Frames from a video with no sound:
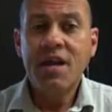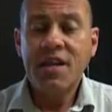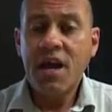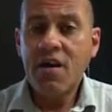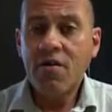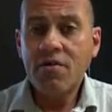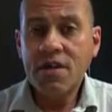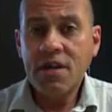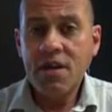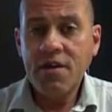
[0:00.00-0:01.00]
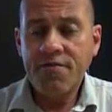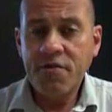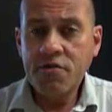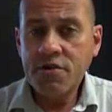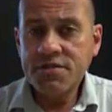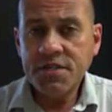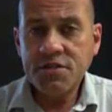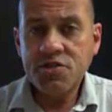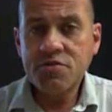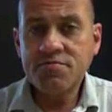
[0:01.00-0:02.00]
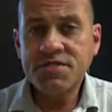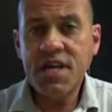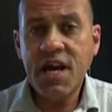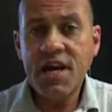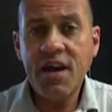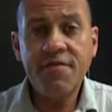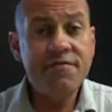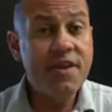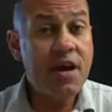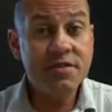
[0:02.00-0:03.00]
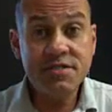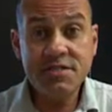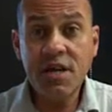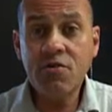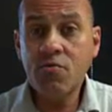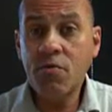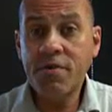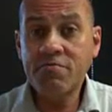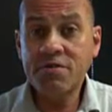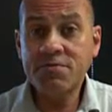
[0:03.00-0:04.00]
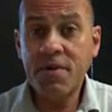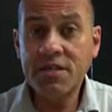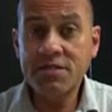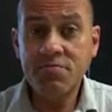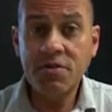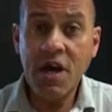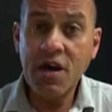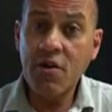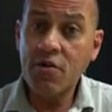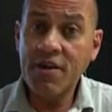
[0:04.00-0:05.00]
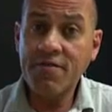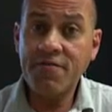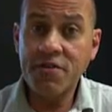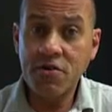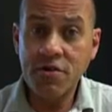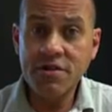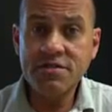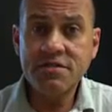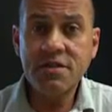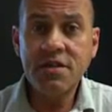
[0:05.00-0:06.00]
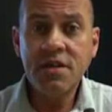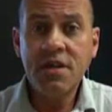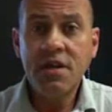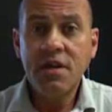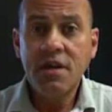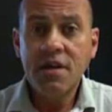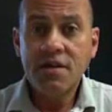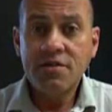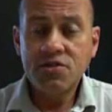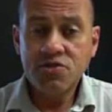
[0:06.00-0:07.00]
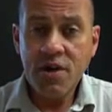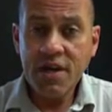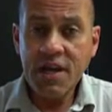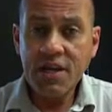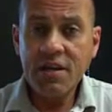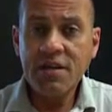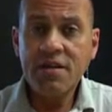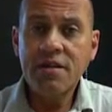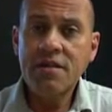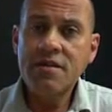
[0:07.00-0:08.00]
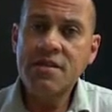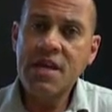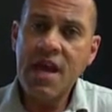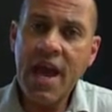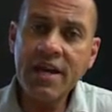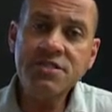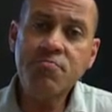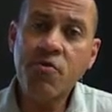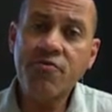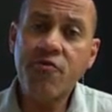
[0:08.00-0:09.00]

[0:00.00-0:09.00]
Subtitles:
Now, if you're using the term CIF, now the seller will be responsible not only for the goods, the trucking, the export